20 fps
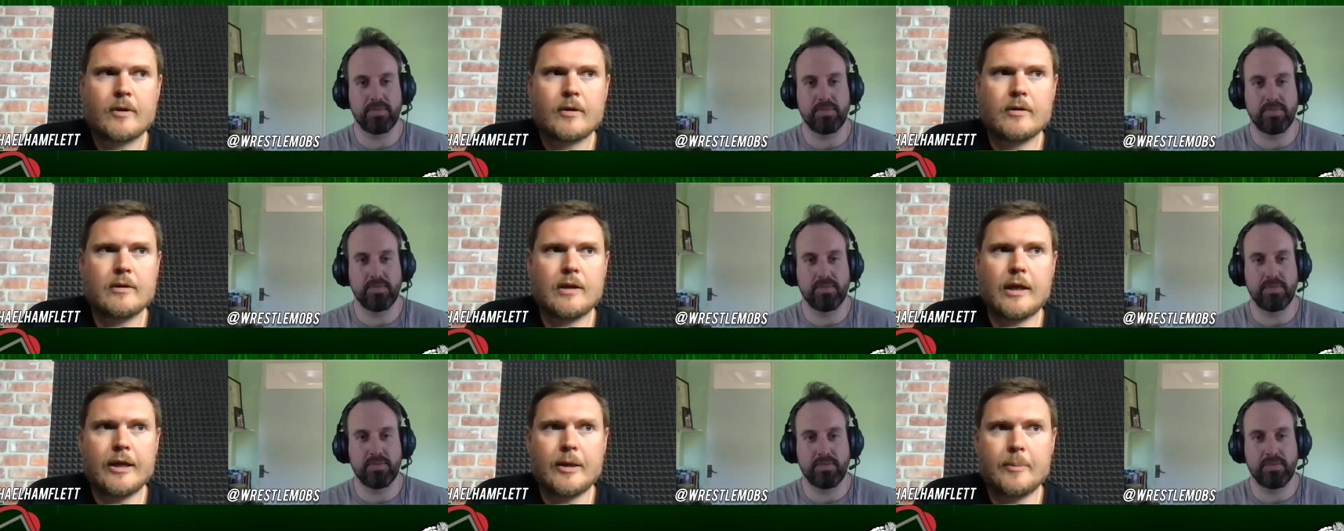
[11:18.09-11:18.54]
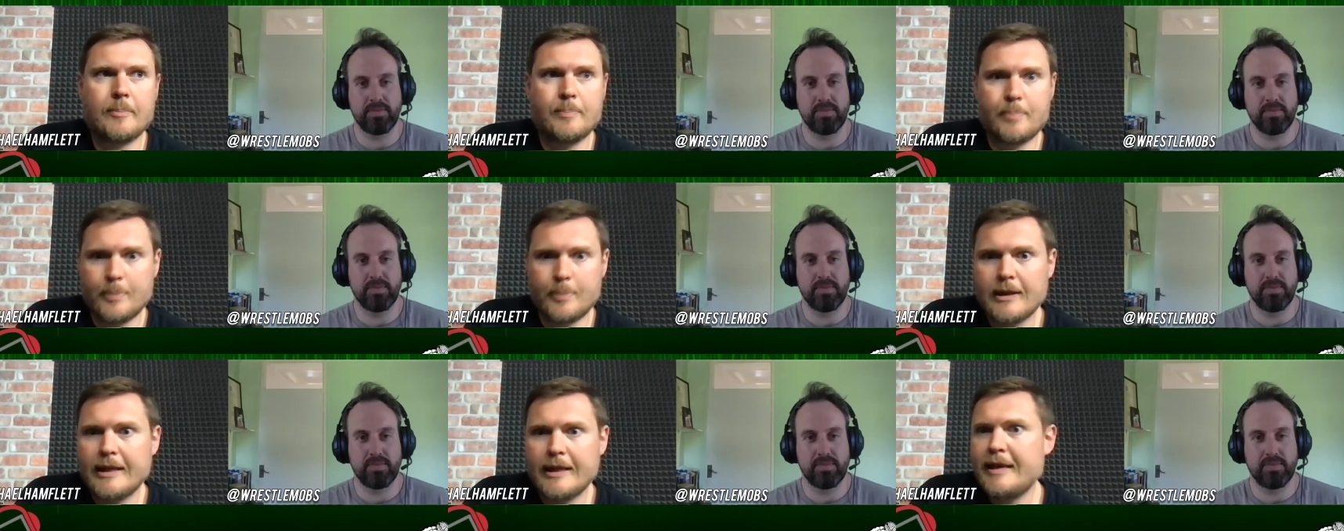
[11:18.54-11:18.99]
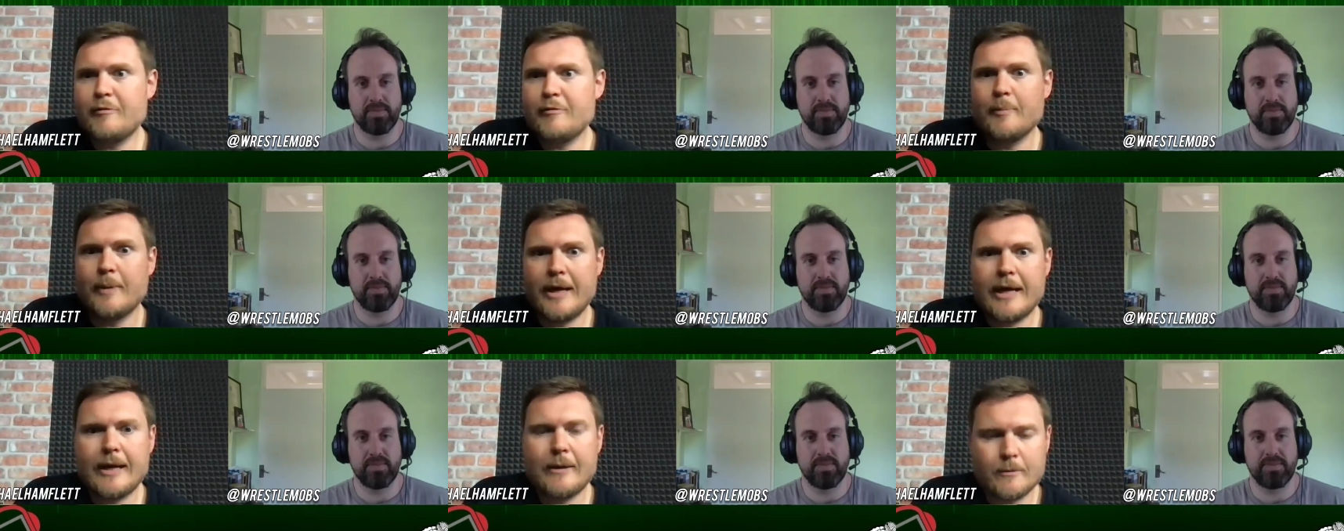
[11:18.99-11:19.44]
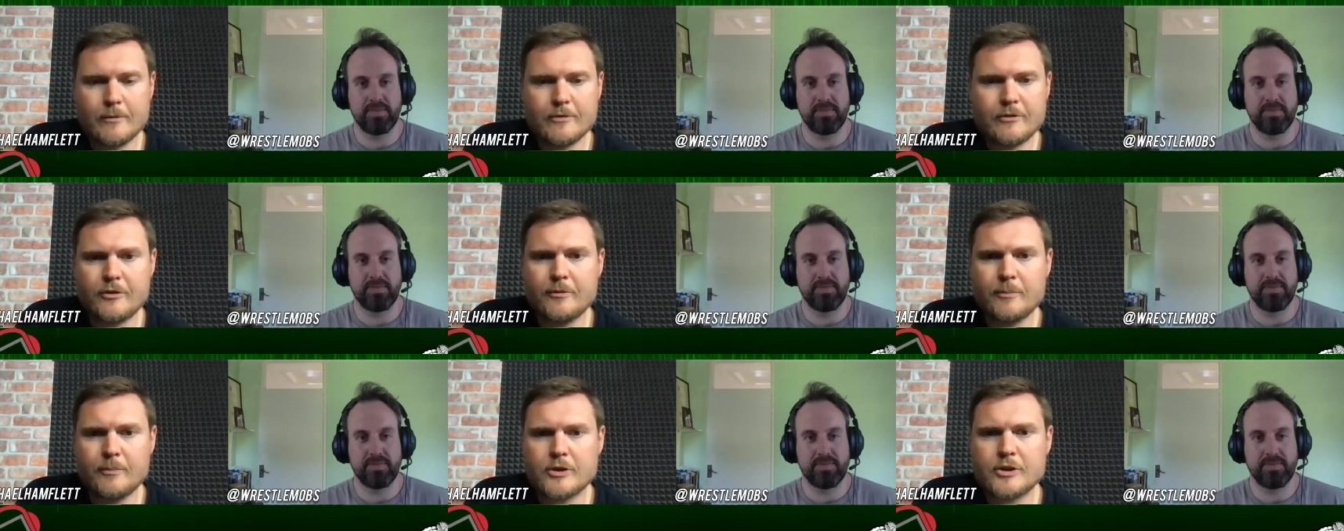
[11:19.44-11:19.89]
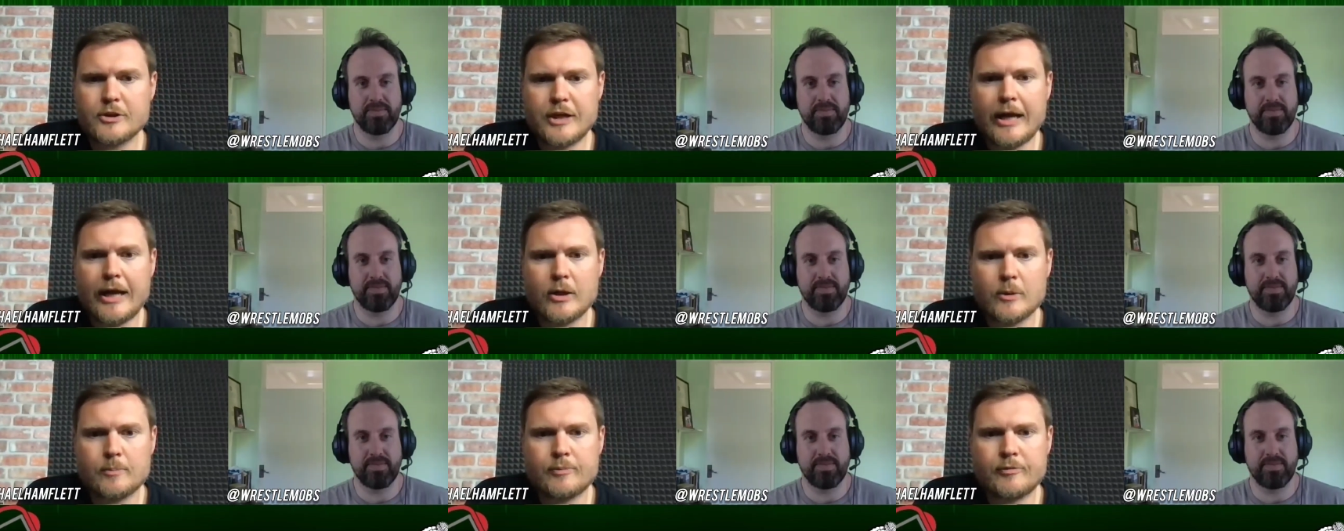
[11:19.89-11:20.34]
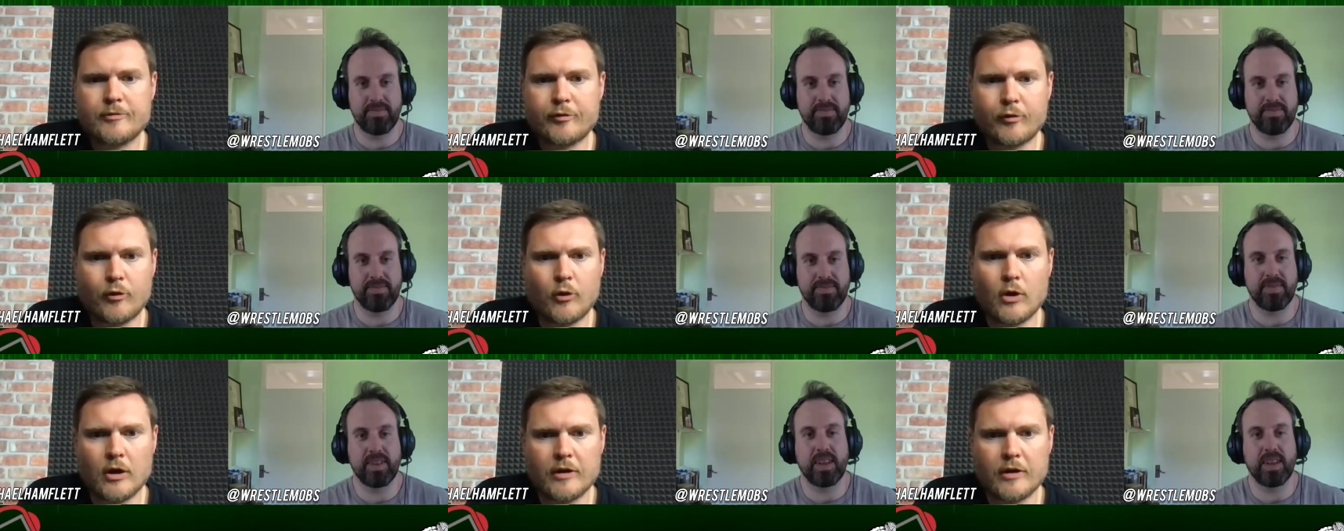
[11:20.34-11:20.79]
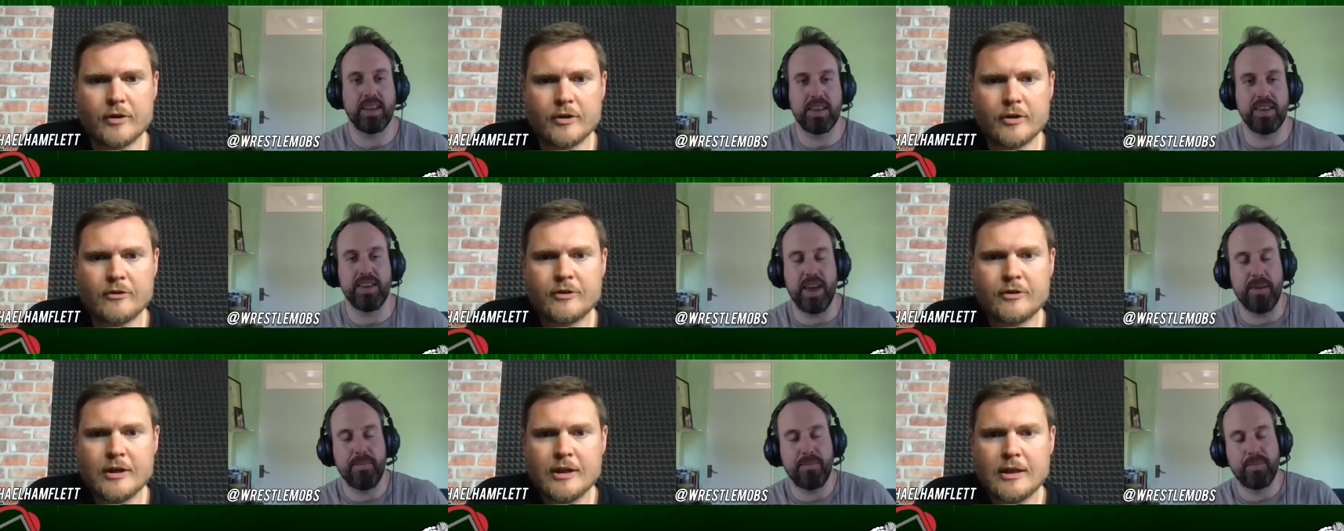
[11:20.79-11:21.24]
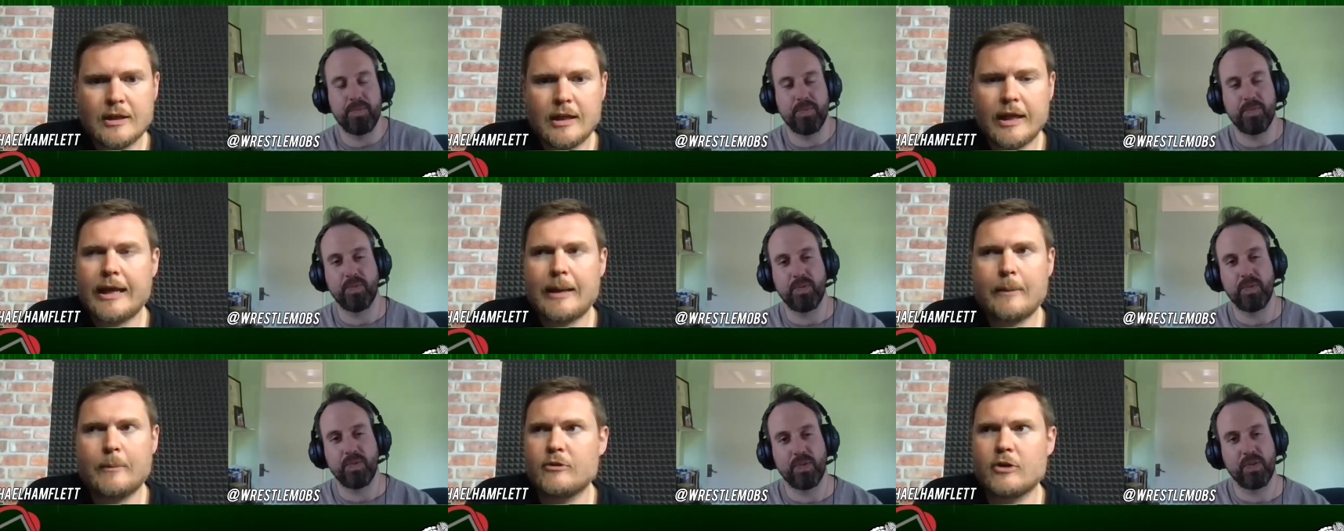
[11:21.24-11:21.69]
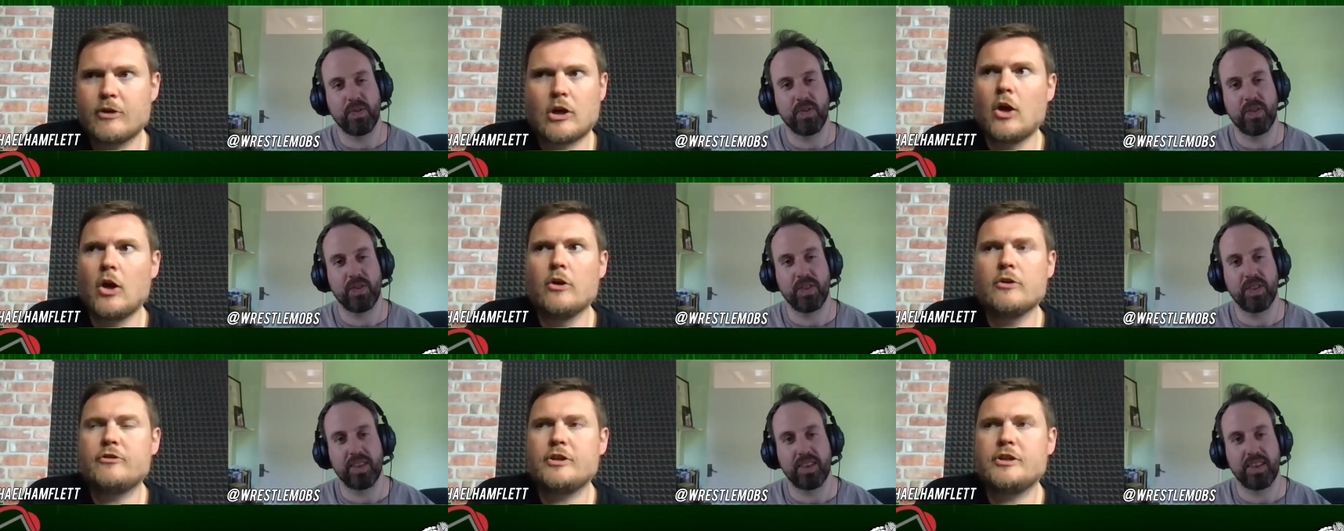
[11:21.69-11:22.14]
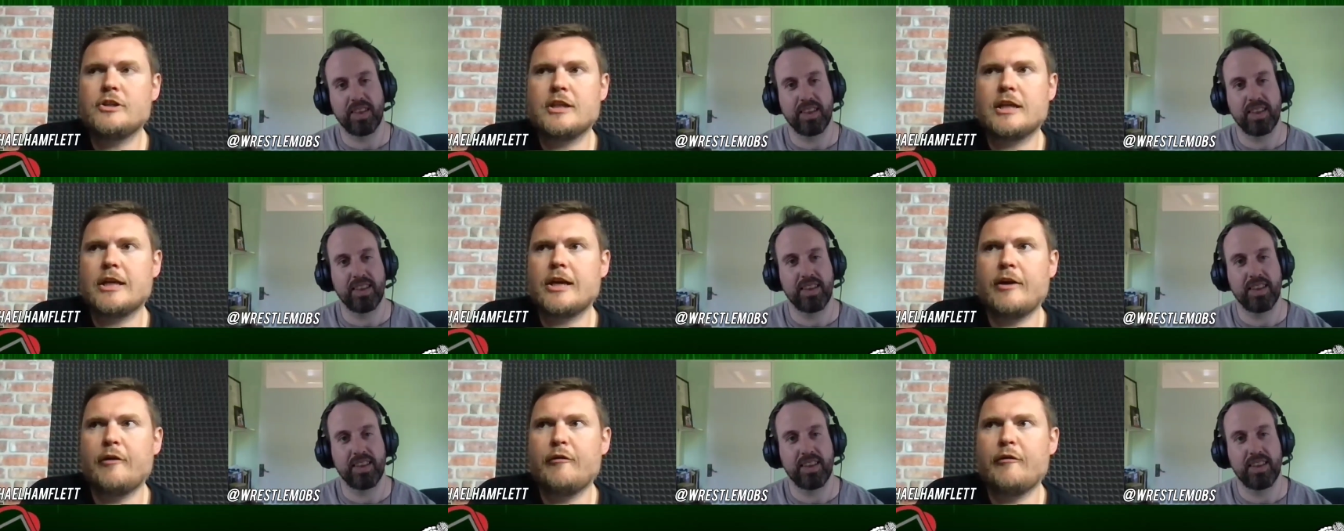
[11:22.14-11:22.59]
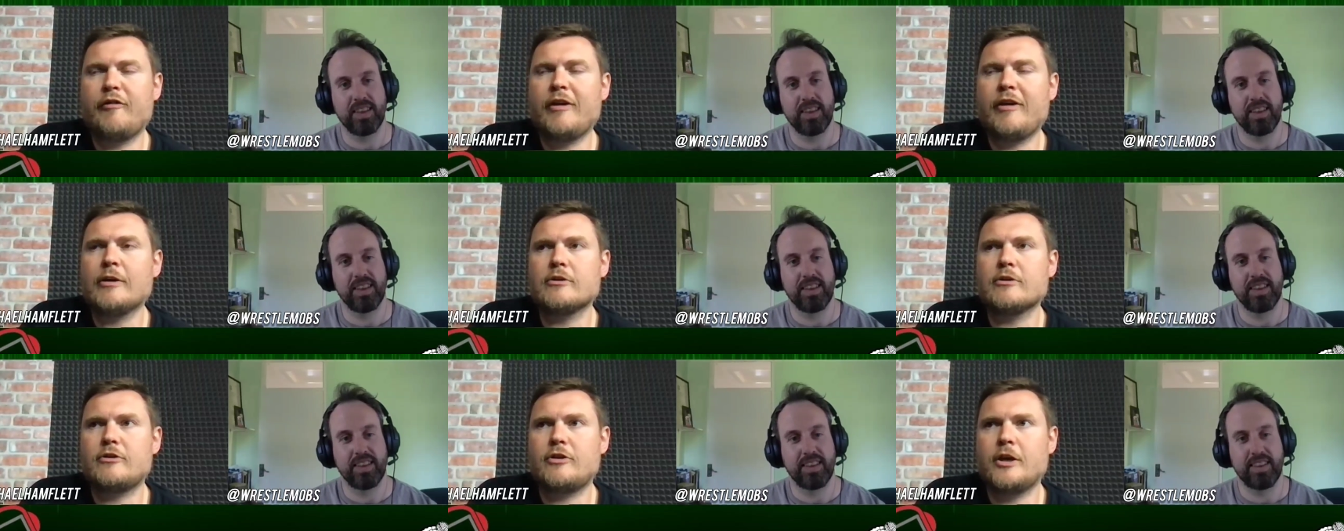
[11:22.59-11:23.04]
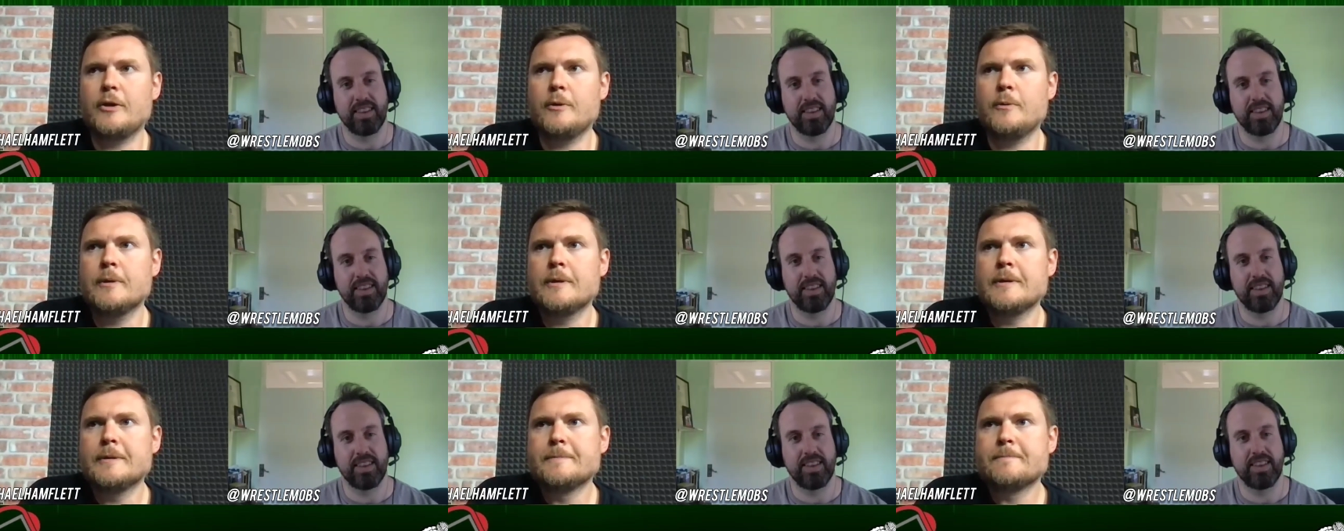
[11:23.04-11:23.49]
Speaker 1: like, believe me, it was as much a help for all of us. Yeah. Like, it was the closest you kind of felt to,